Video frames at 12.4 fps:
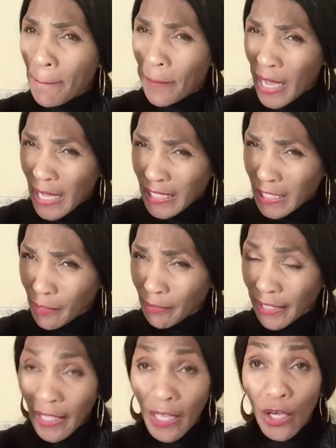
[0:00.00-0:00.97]

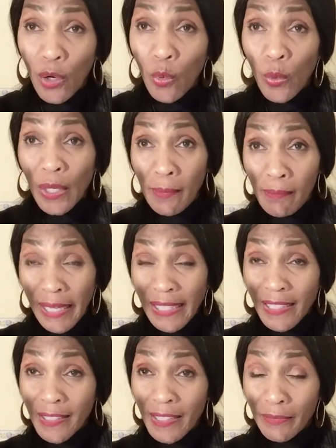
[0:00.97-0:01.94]
possibly, what it might
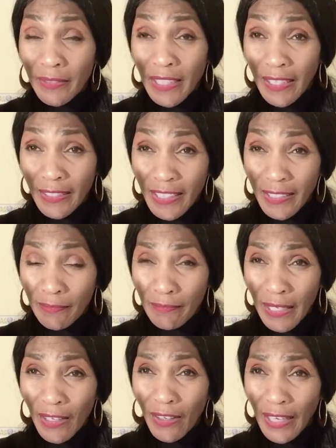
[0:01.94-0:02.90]
uh,
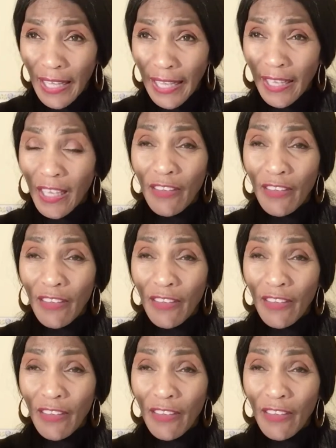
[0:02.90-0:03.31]
smell like.